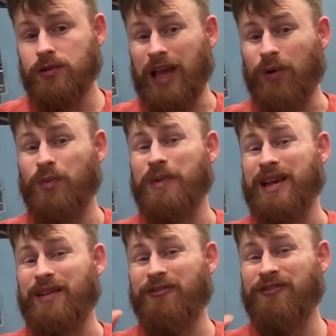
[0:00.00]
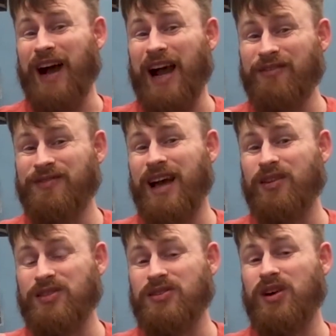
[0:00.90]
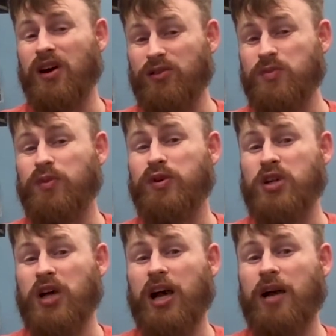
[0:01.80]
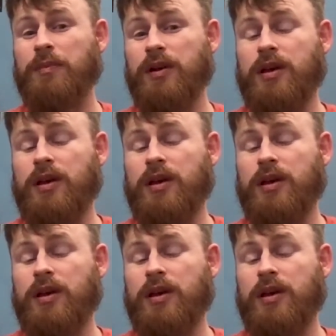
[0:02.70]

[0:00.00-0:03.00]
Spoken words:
and we're making $5,000 per job,